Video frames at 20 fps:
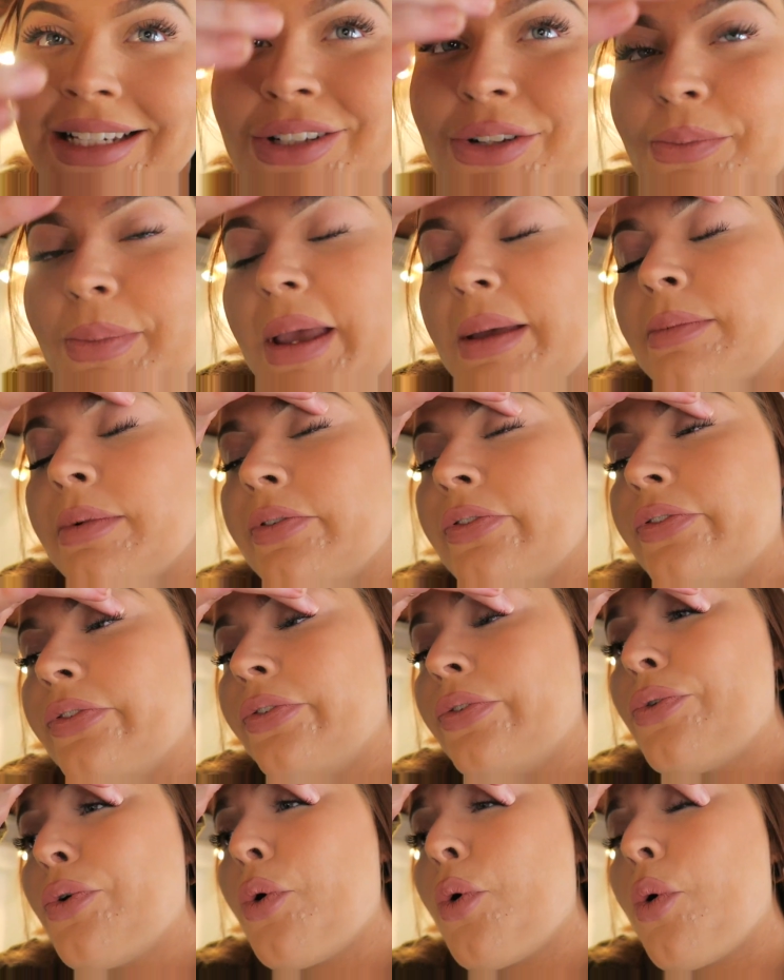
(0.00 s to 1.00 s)
a little bit
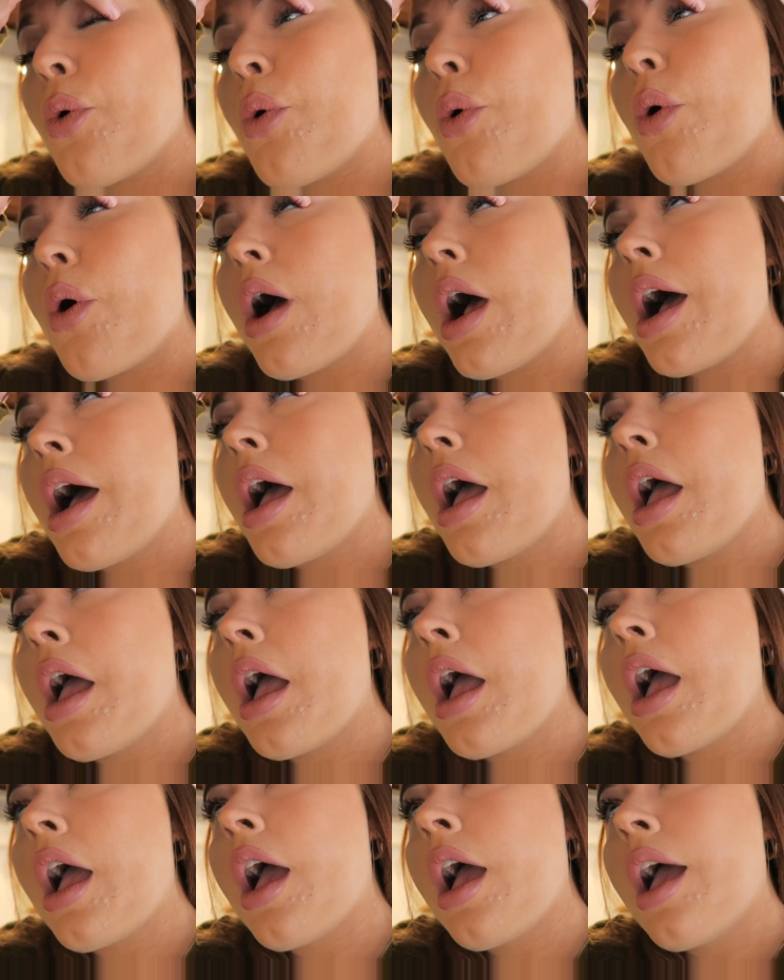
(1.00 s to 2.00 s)
before I
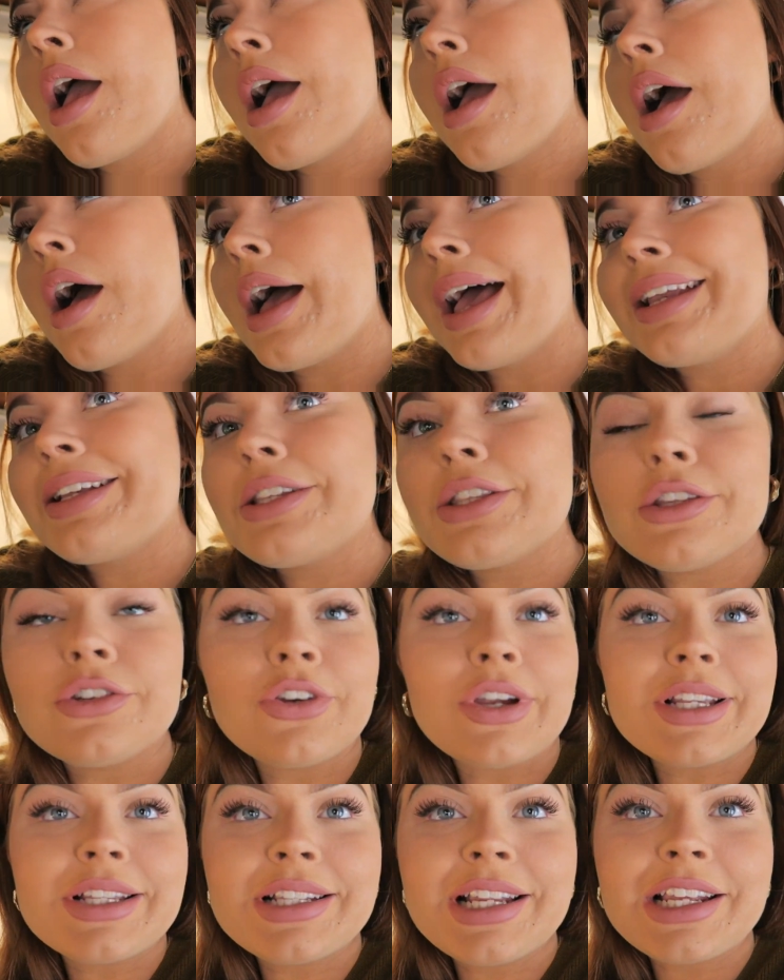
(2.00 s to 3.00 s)
head to the
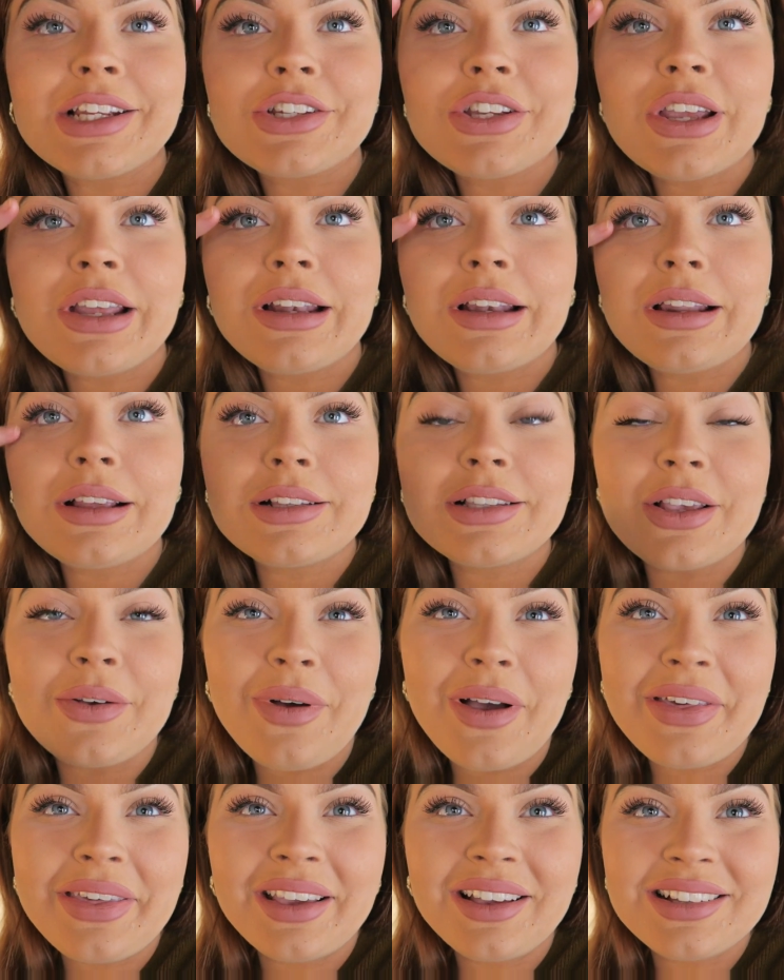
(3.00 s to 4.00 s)
train station,
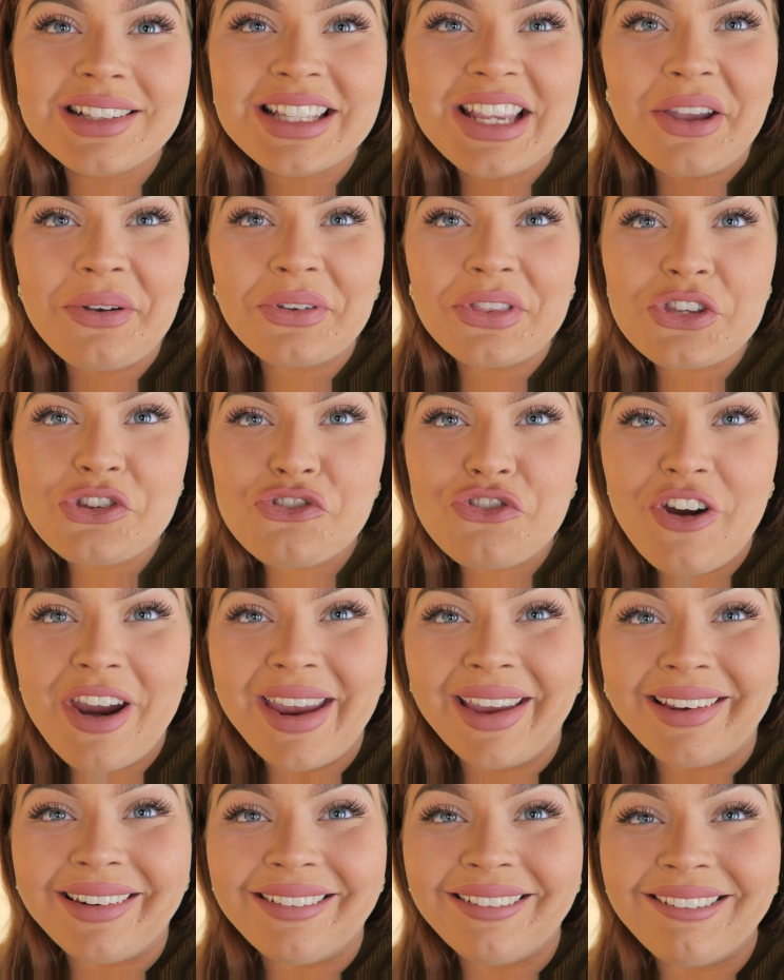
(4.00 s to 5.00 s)
so I think I'll see you on the
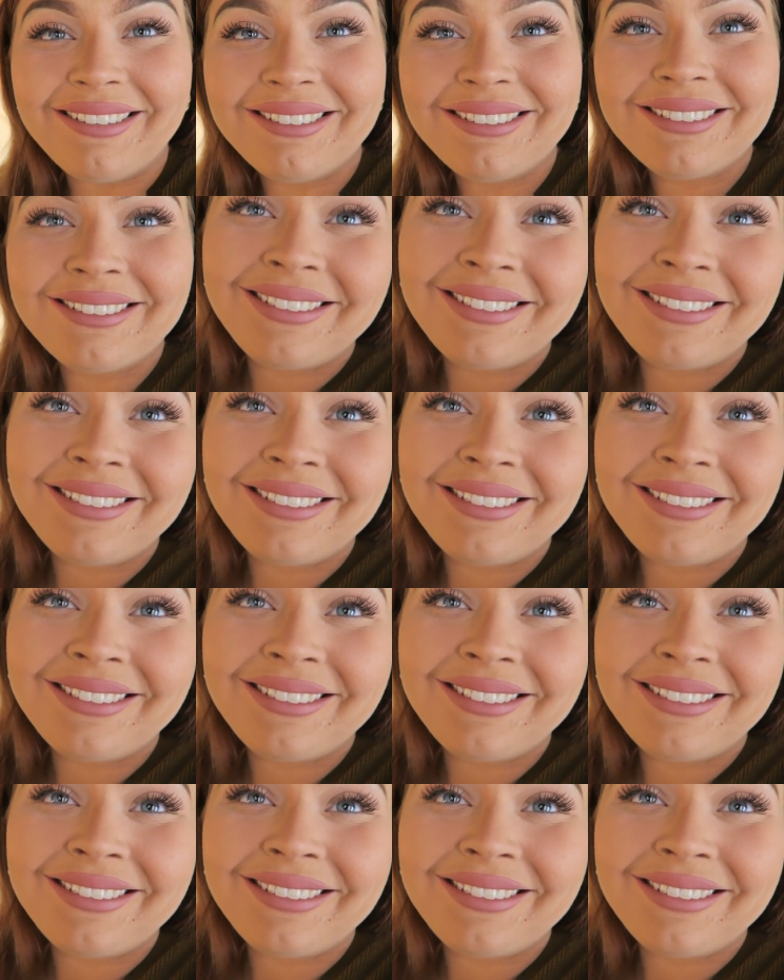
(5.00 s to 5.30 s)
train.